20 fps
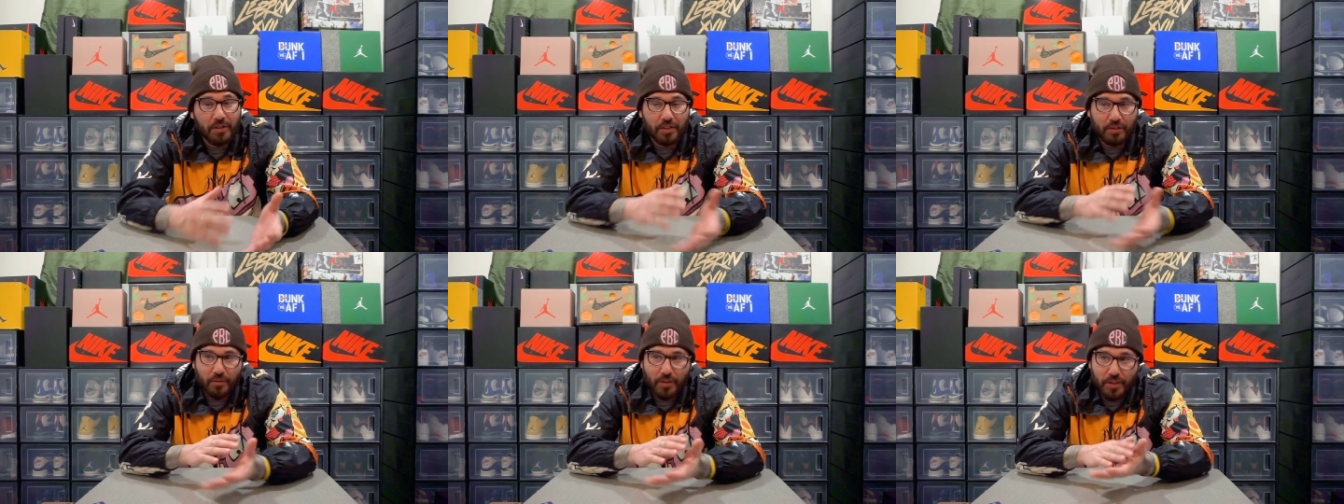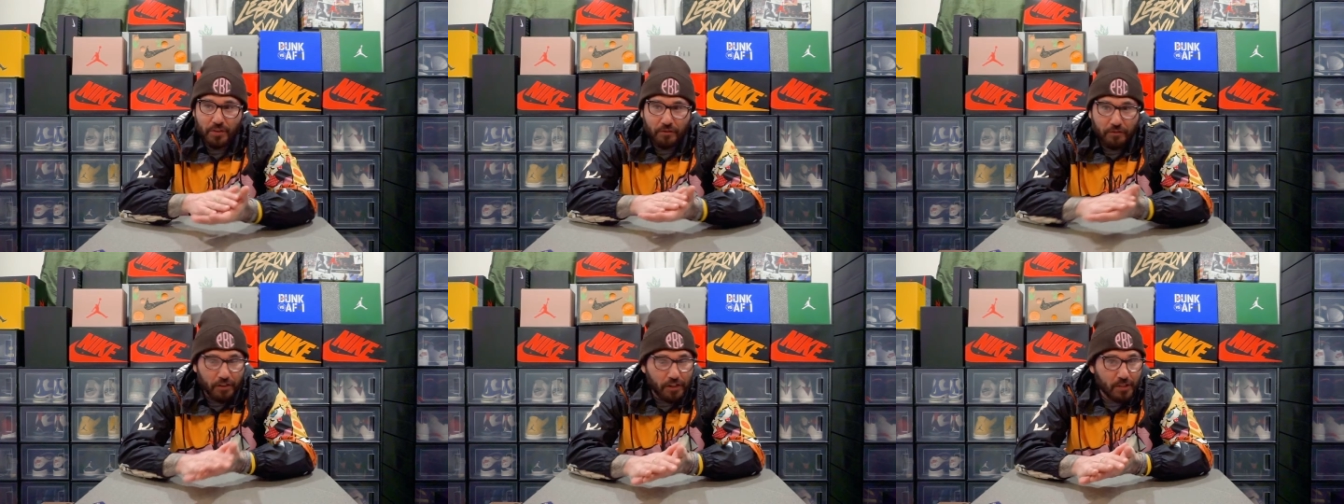when you
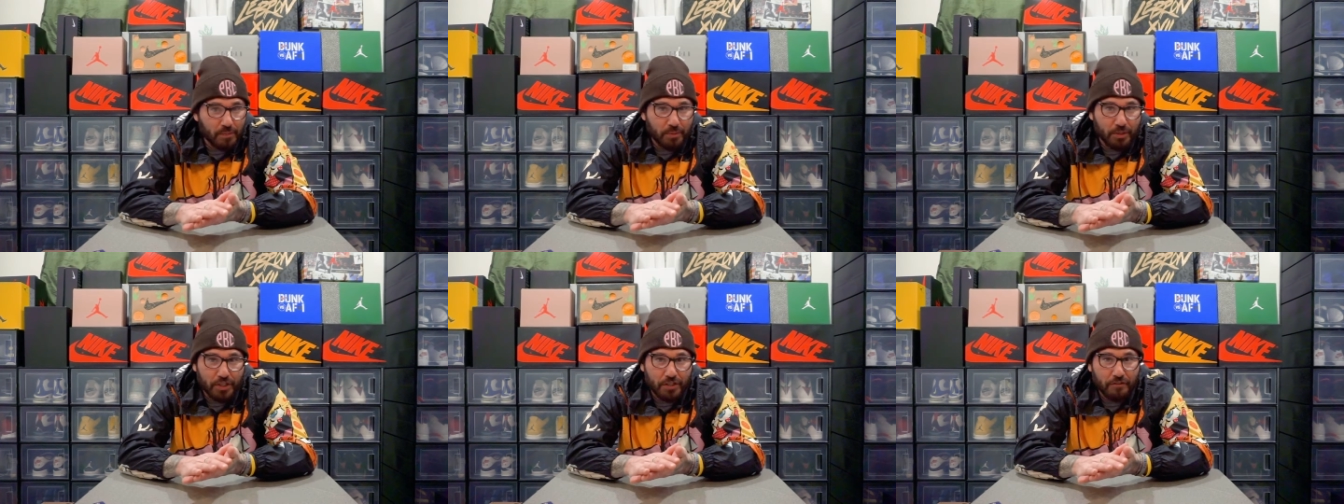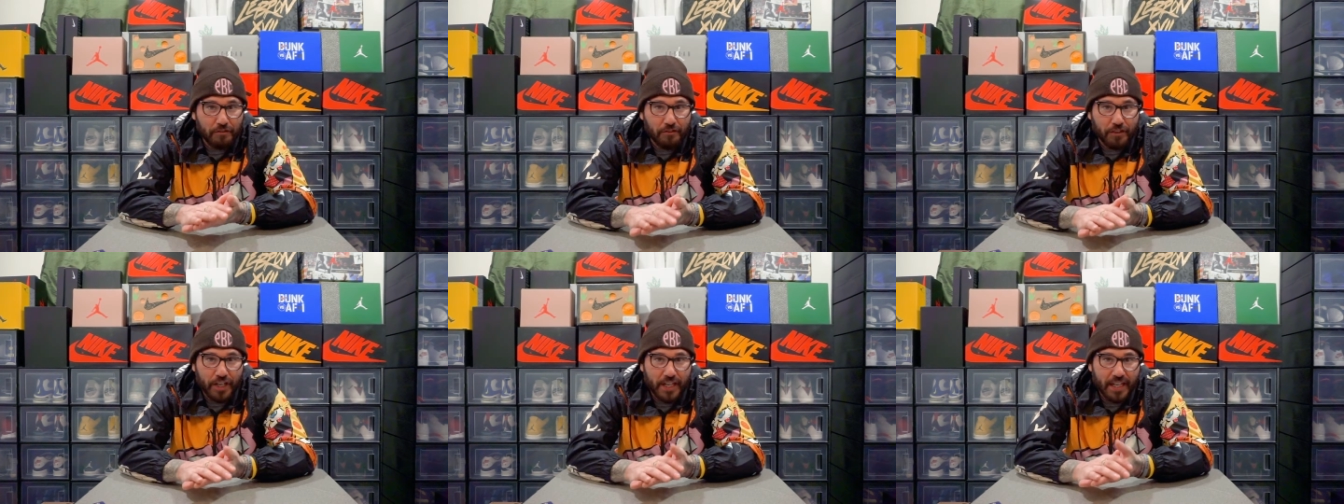first put your
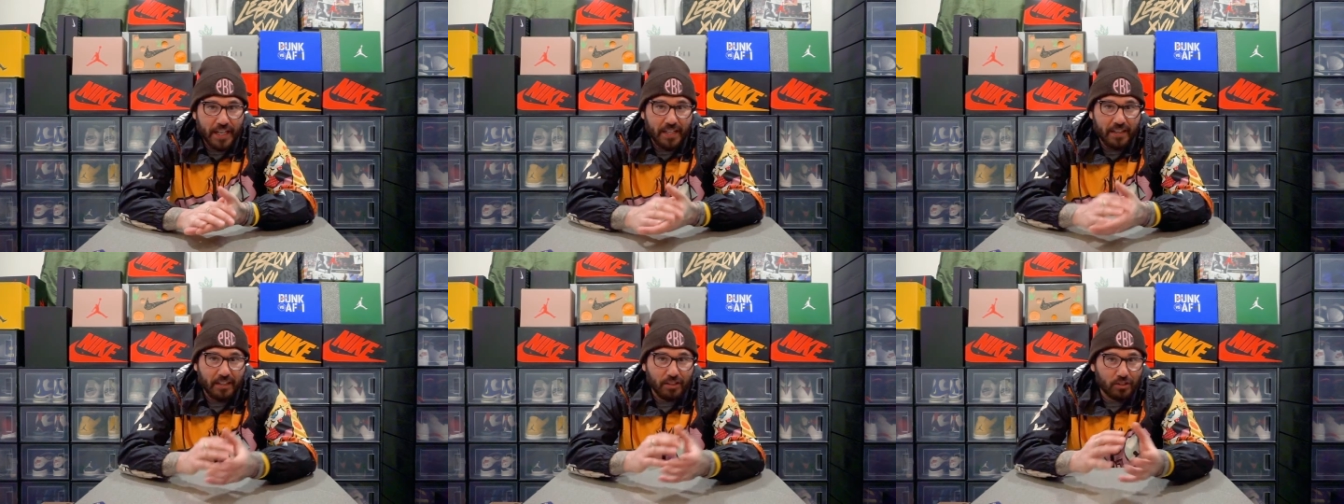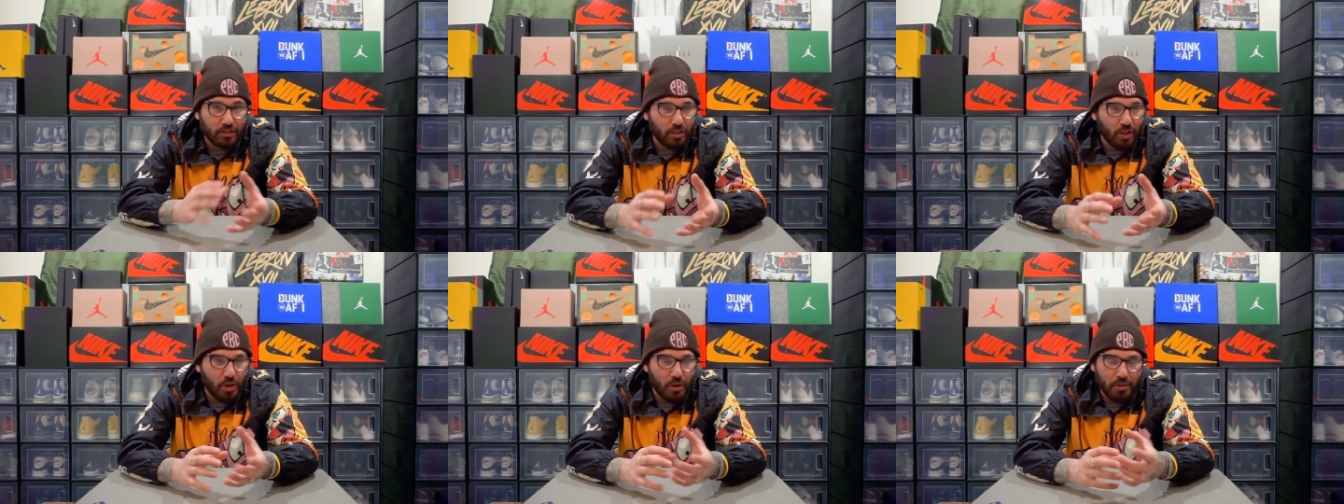foot in, the
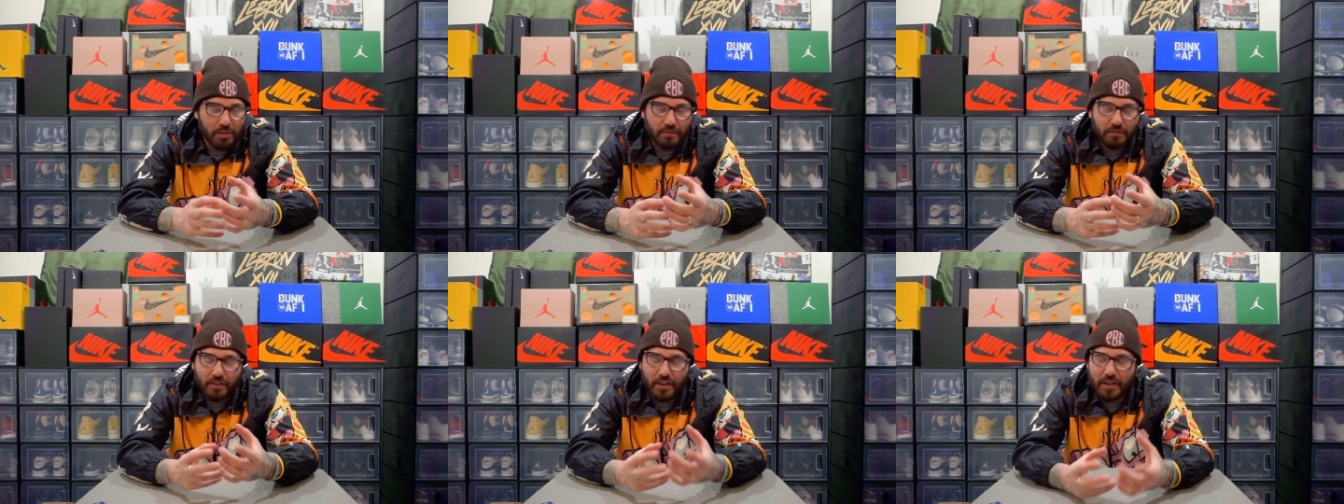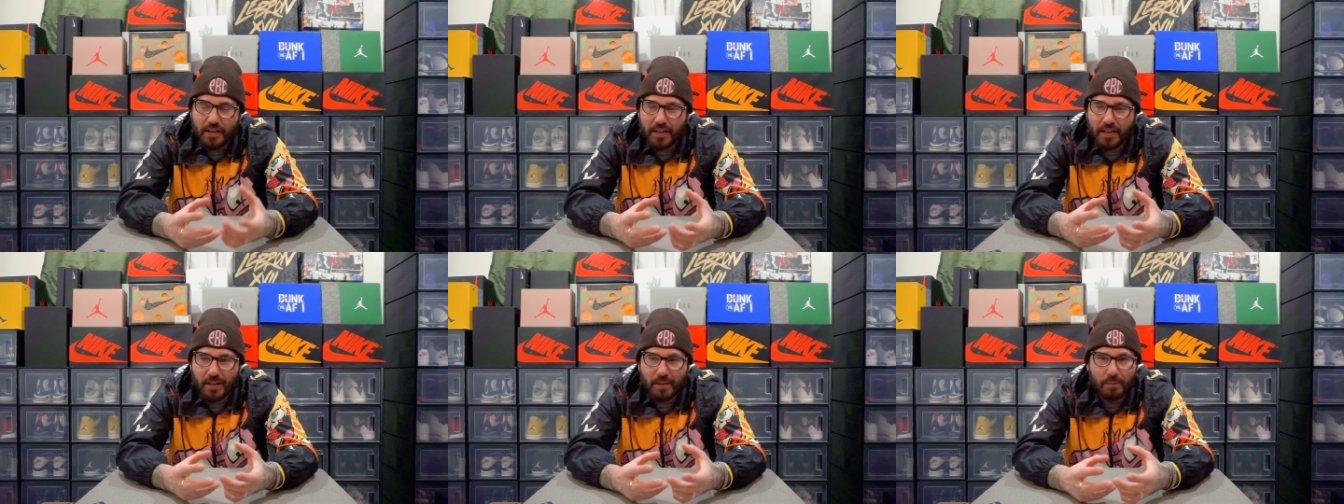sole is
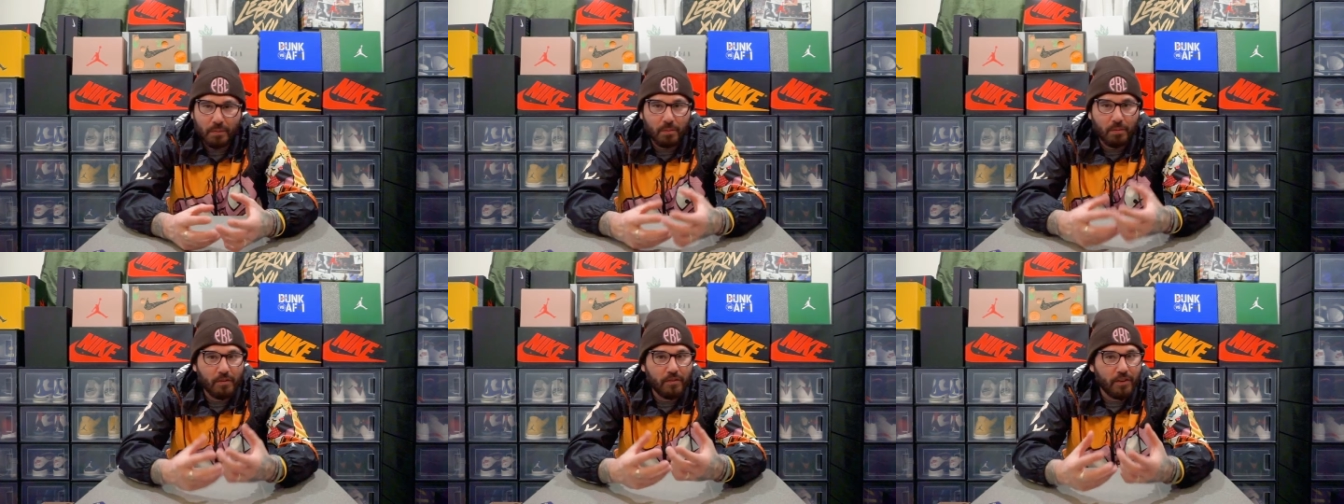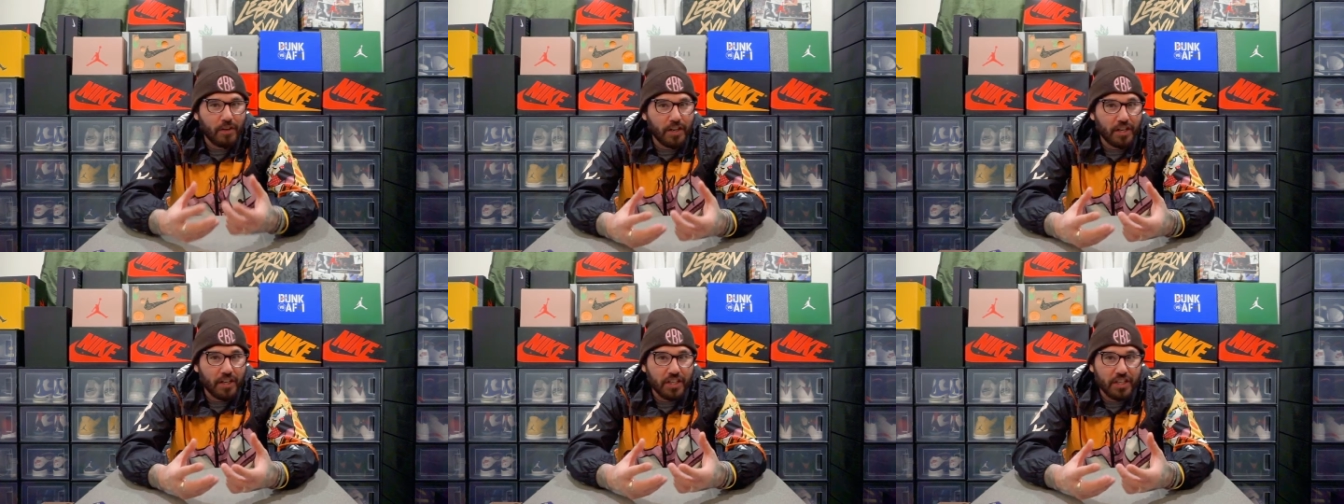very comfortable,
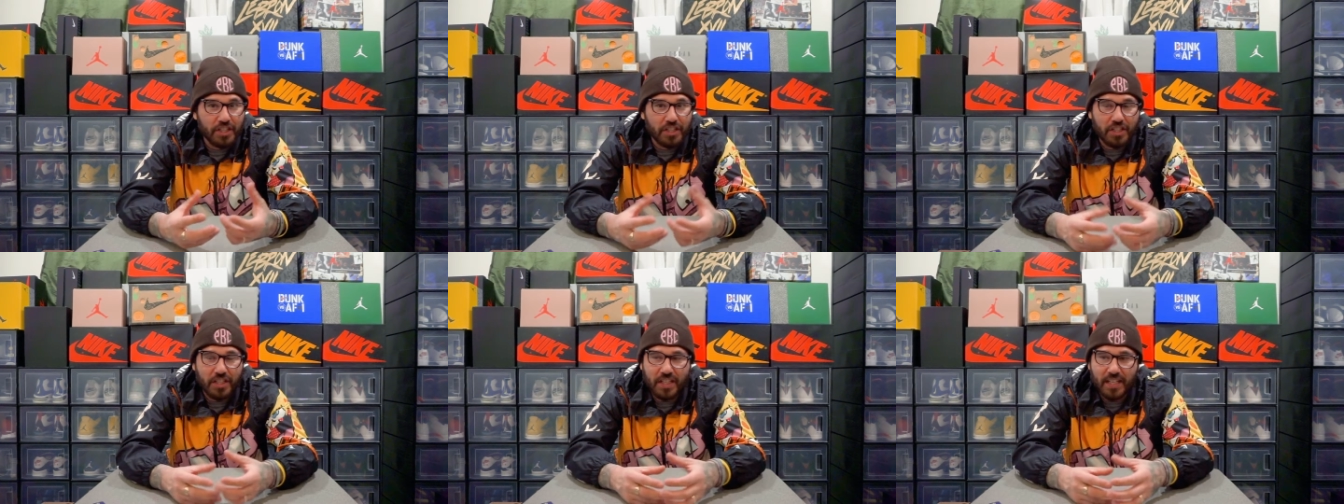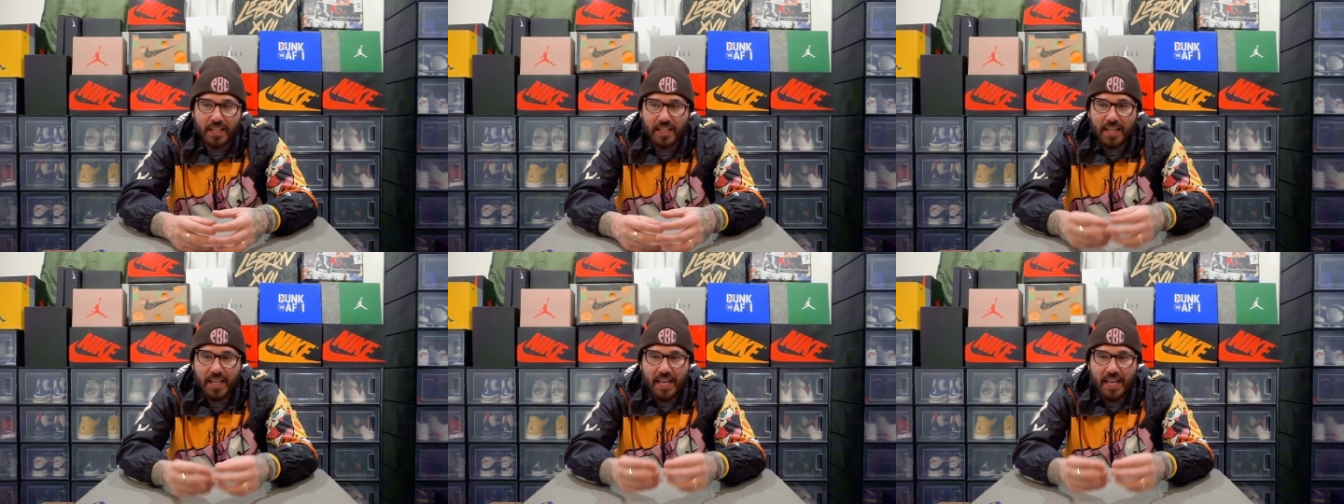very cushiony.